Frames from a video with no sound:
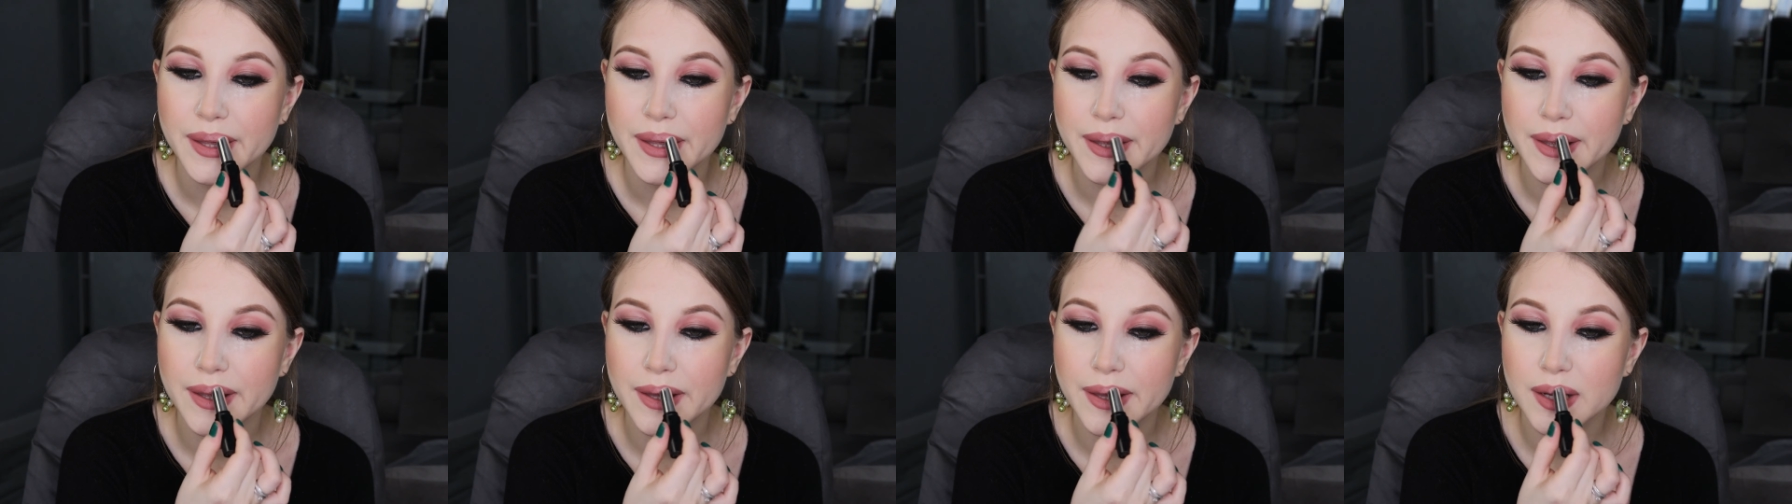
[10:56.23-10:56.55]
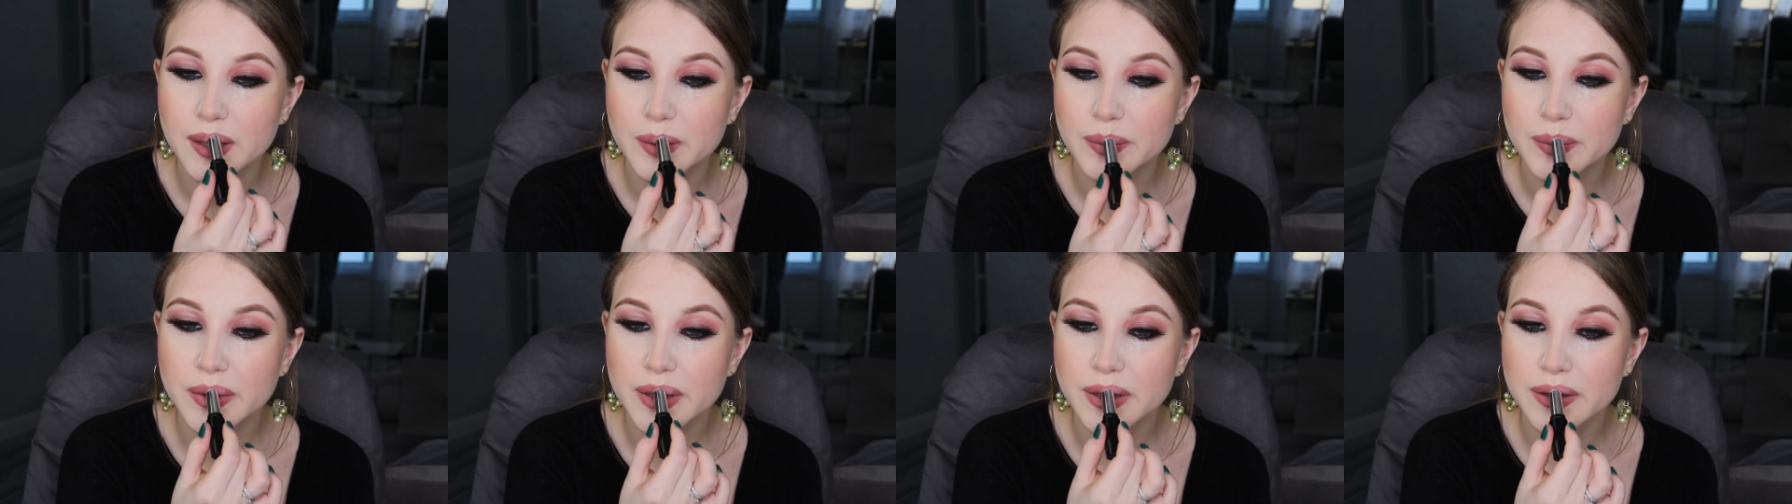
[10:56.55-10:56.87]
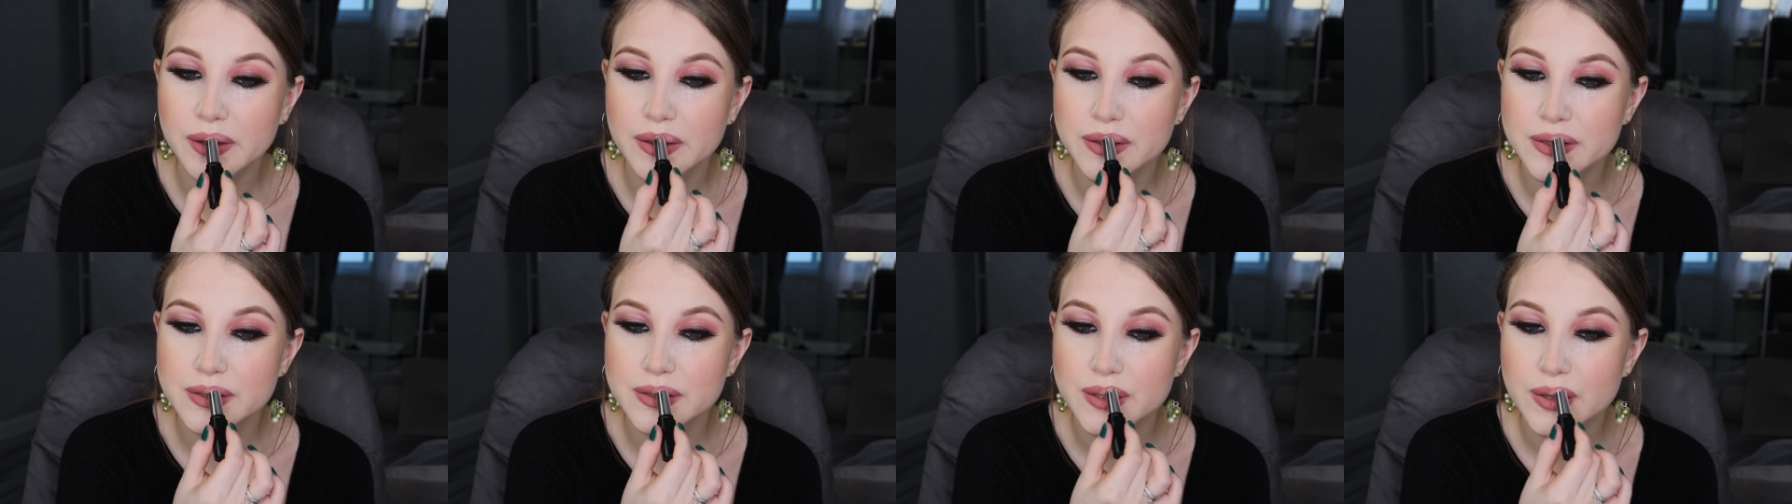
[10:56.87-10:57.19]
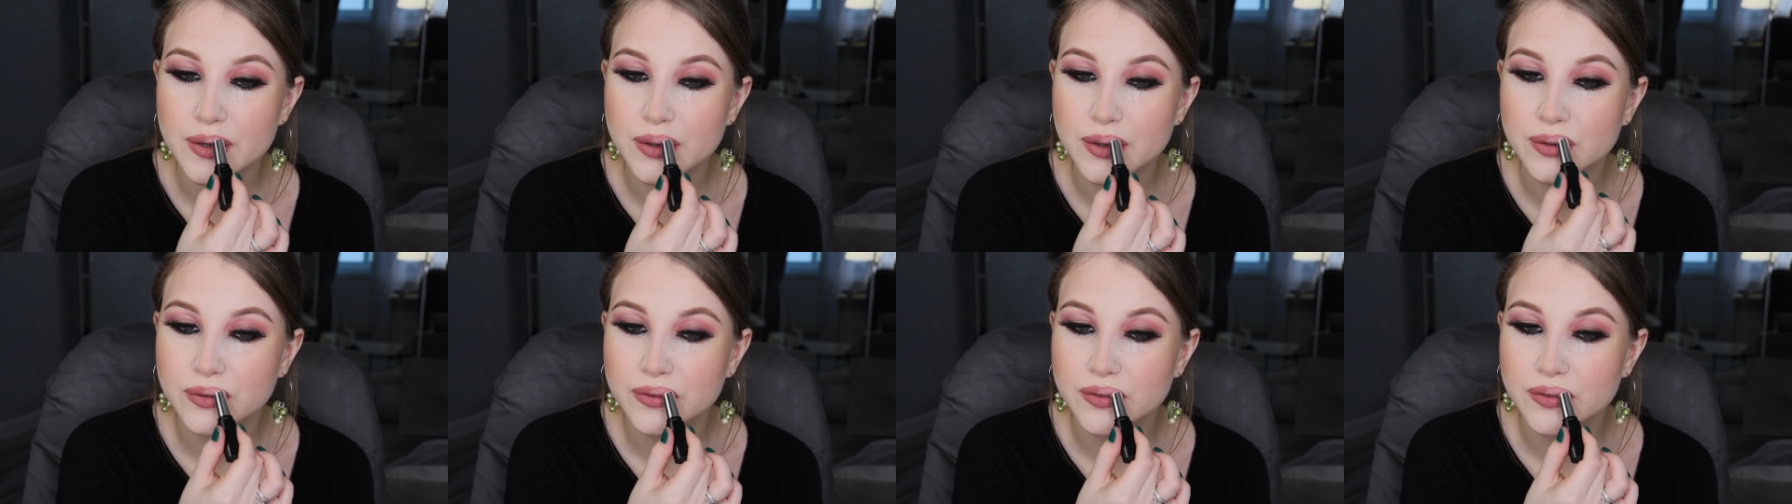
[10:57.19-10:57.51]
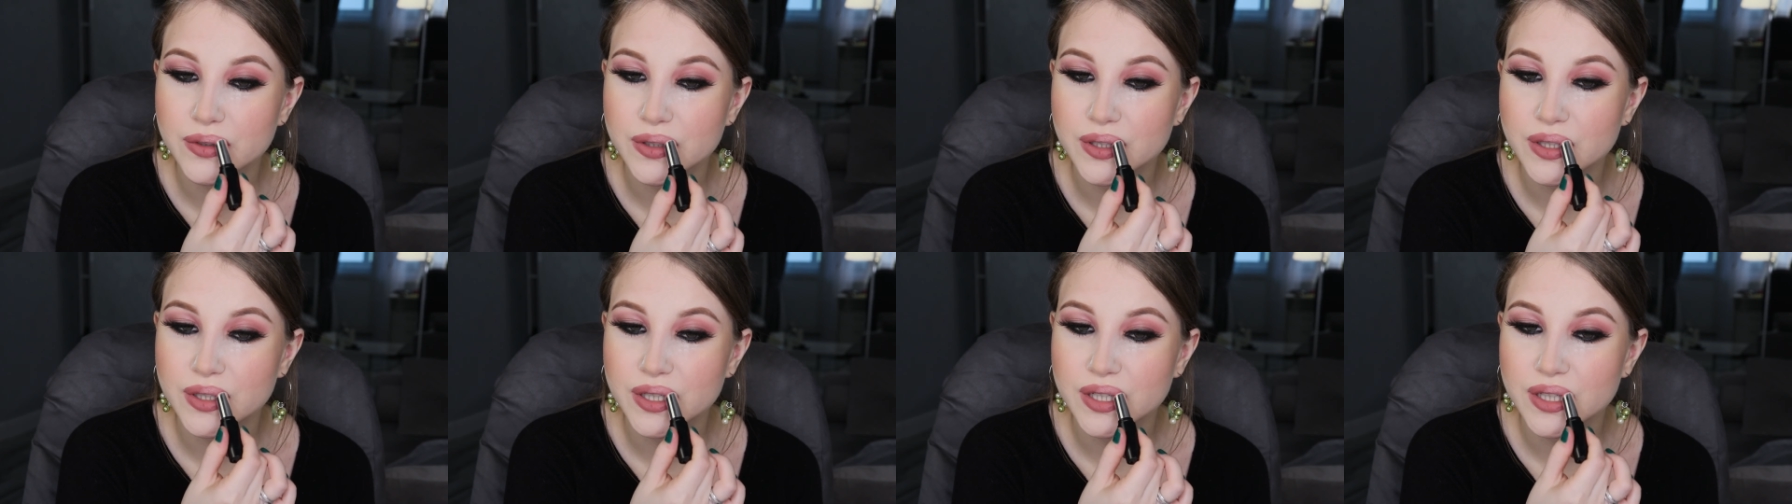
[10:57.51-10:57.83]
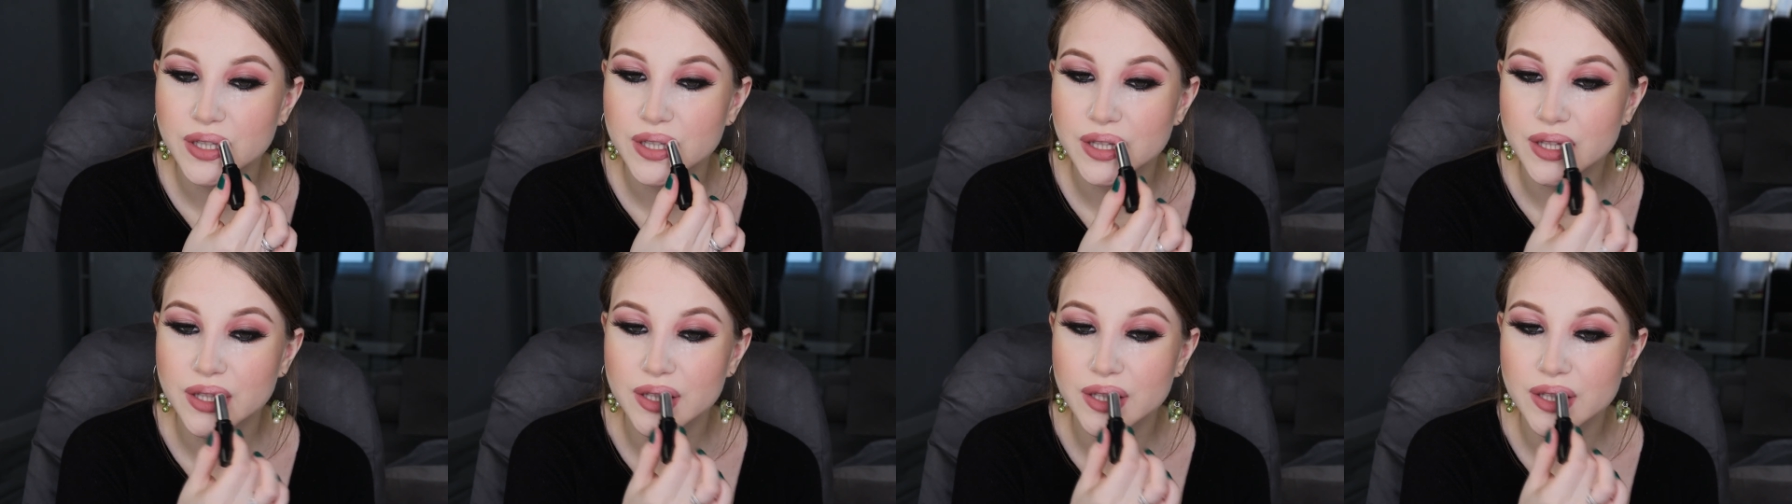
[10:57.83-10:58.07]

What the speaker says: And apply this over